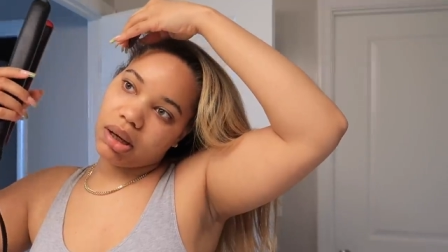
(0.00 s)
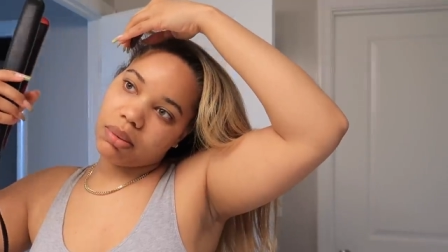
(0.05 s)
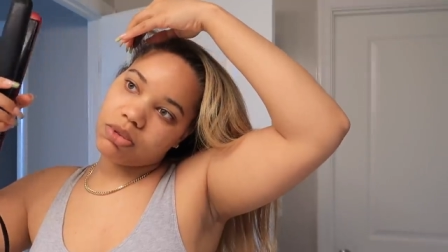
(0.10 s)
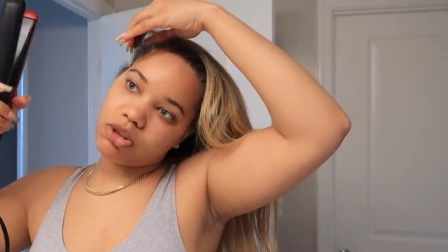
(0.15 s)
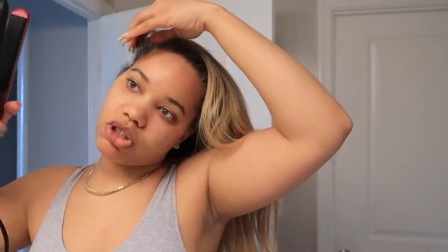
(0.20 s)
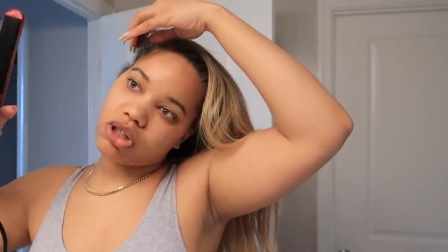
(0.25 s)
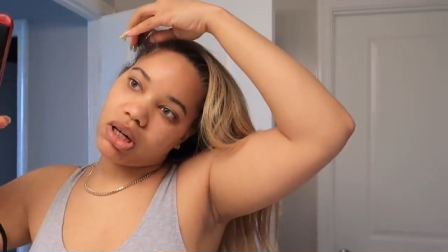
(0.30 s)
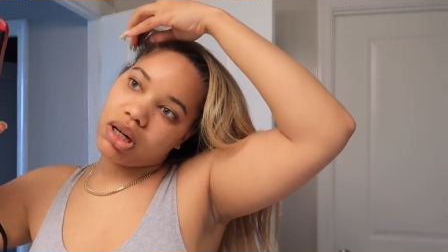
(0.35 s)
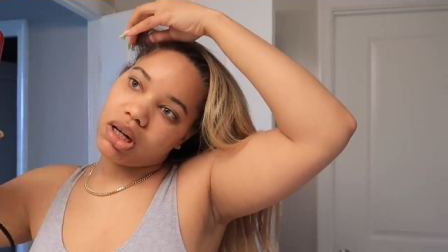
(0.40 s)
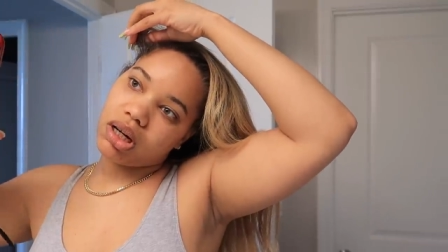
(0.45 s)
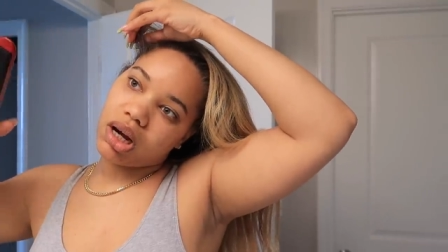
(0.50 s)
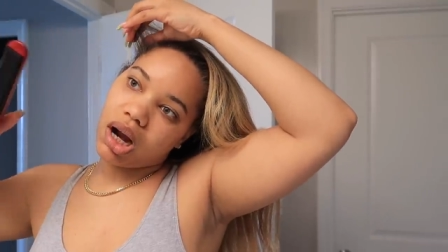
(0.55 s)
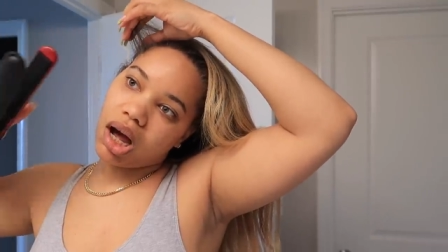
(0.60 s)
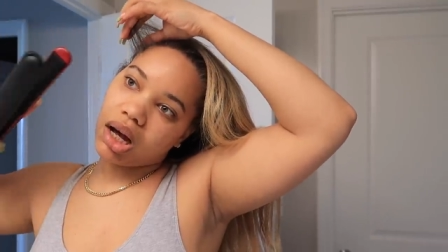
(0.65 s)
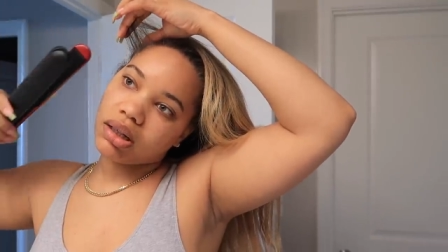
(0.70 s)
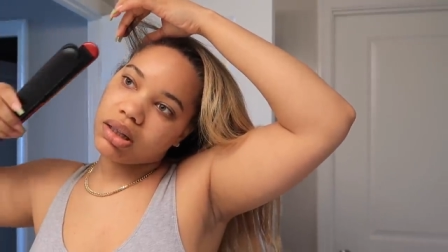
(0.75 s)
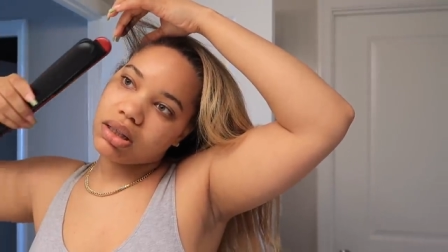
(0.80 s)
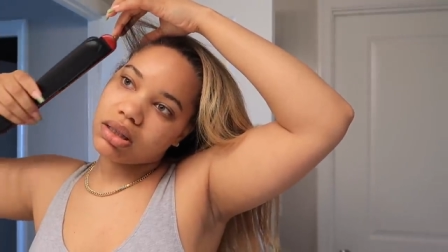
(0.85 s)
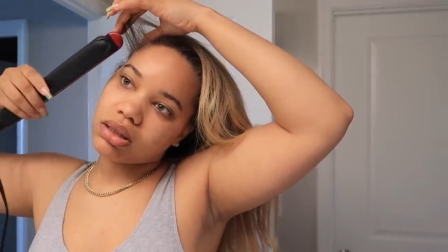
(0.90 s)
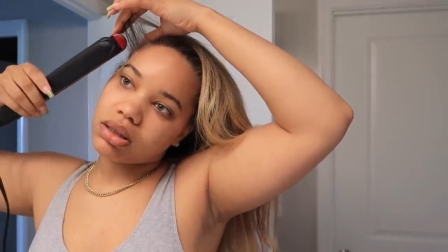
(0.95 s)
I'm just trying to
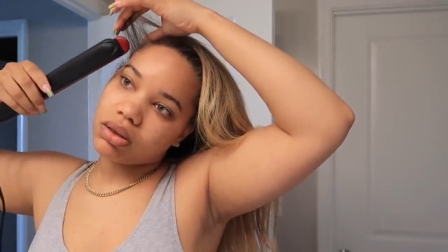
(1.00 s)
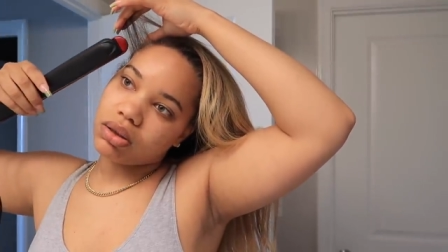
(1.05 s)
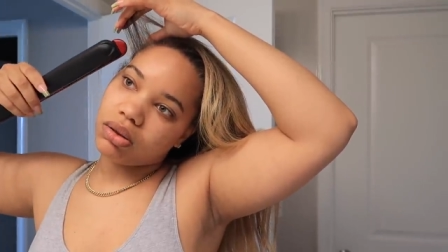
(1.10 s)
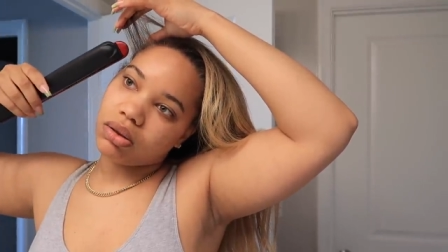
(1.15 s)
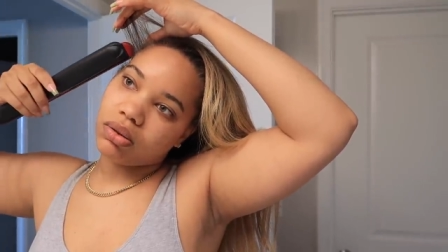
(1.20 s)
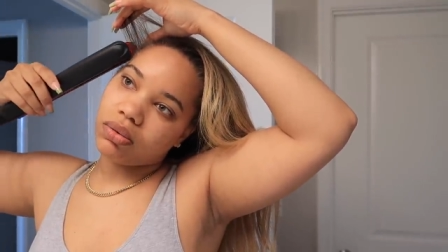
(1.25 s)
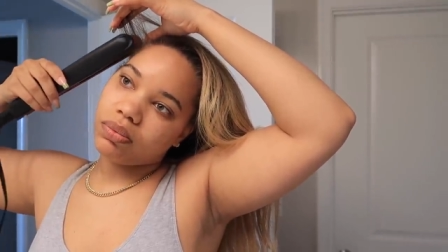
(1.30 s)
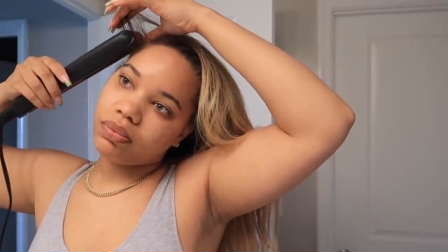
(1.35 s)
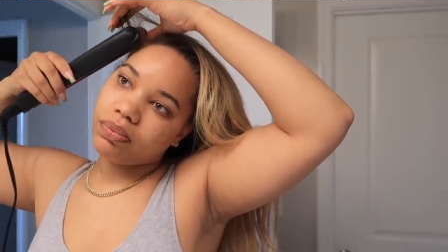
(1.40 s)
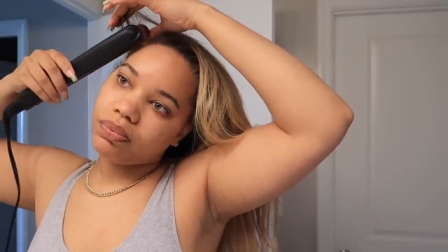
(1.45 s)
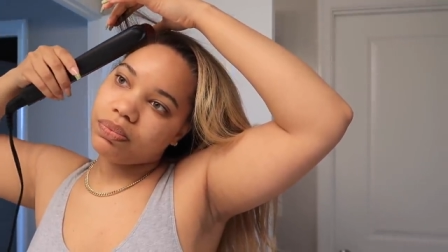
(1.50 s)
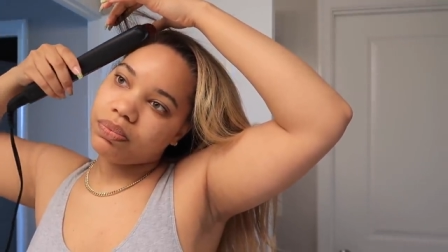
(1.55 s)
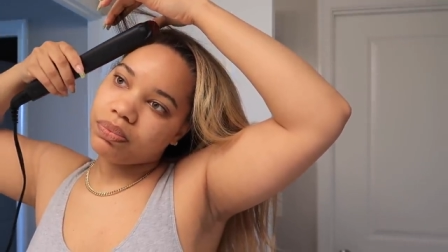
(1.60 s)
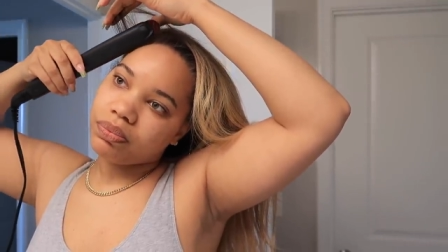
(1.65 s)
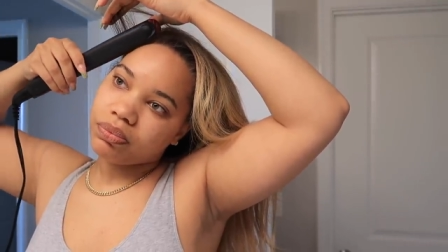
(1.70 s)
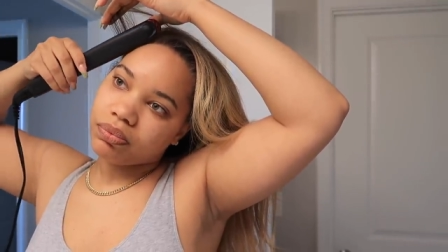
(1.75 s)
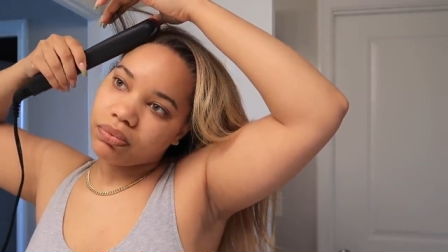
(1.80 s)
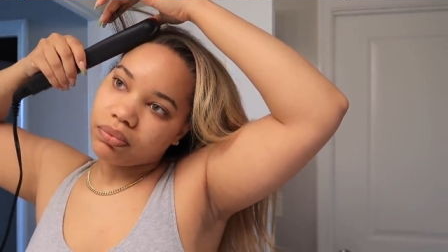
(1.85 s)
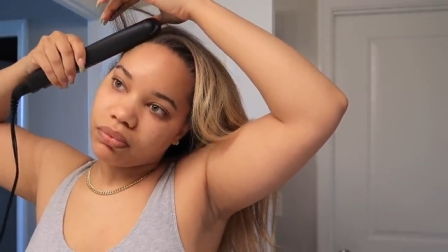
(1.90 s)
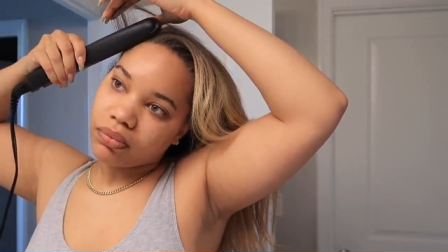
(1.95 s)
knock these little
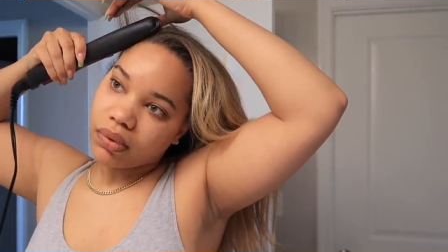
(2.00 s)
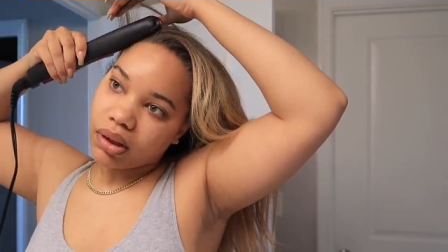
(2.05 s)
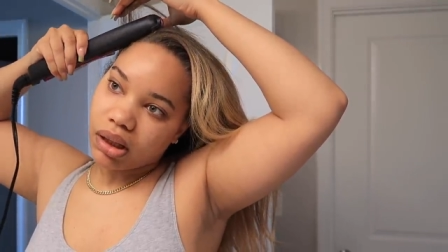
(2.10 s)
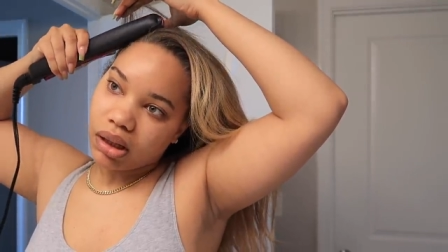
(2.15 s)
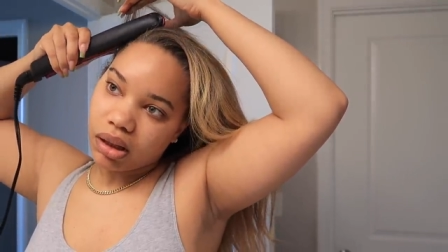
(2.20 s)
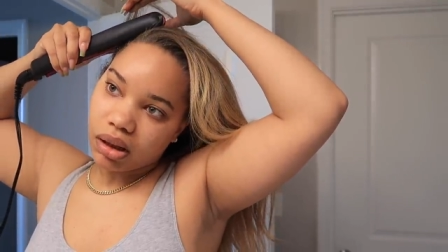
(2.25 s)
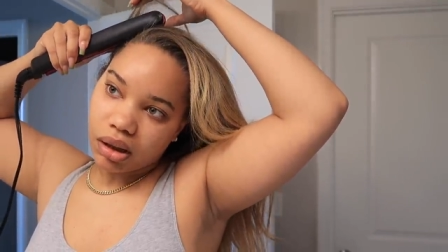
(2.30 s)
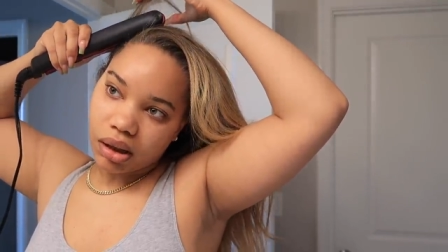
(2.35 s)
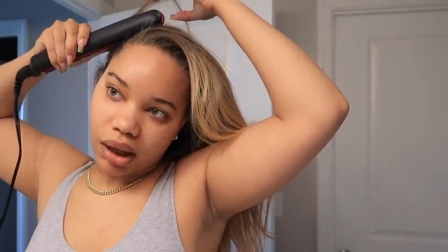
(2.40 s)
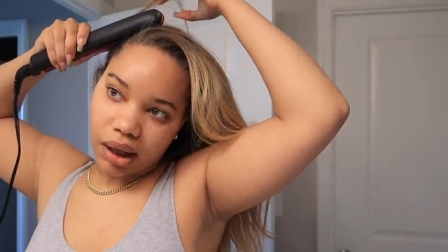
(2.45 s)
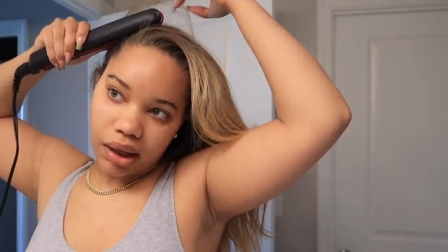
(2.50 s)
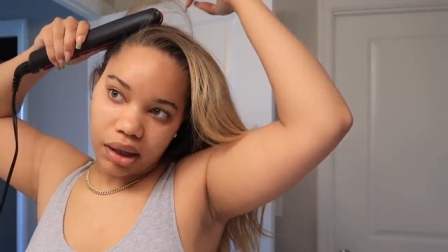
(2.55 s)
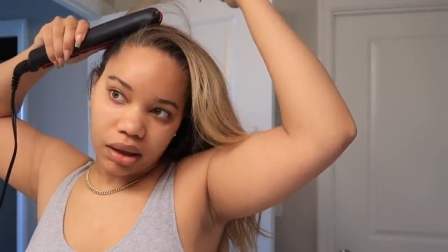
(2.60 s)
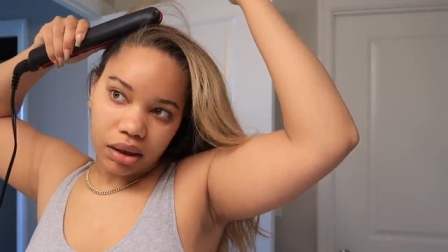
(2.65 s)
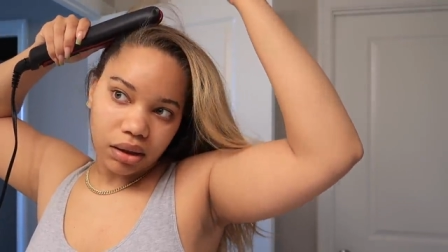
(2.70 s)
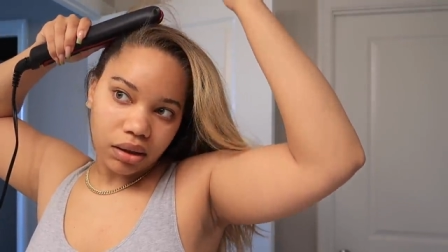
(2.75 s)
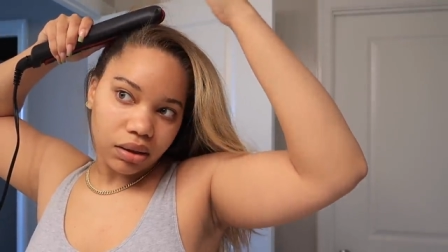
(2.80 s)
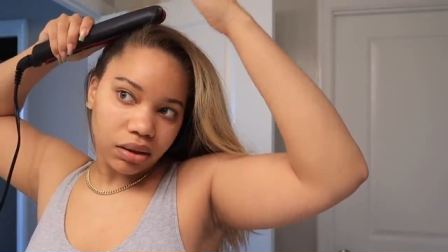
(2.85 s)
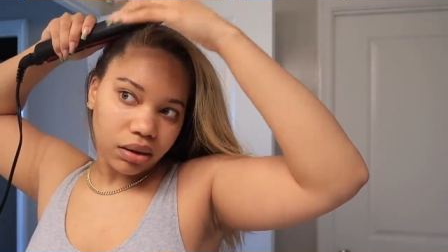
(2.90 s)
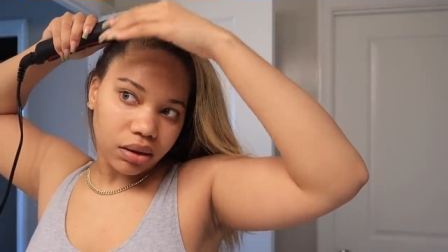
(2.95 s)
like